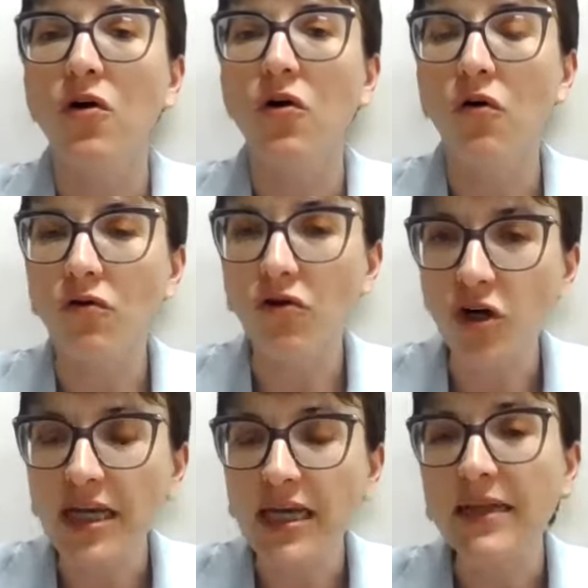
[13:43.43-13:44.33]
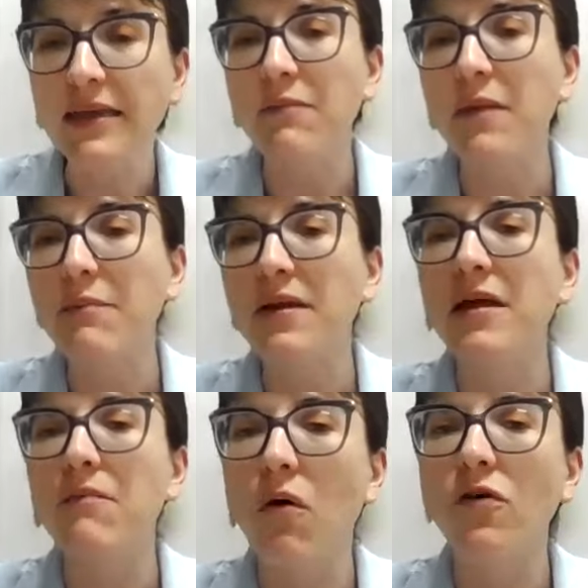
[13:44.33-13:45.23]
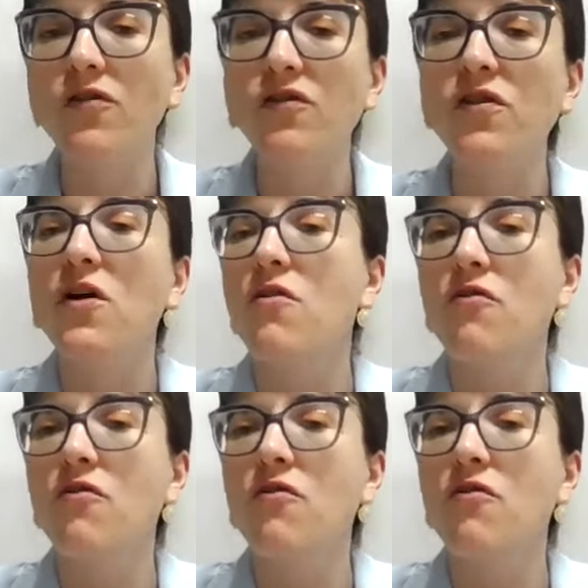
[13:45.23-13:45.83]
concrete and maybe the most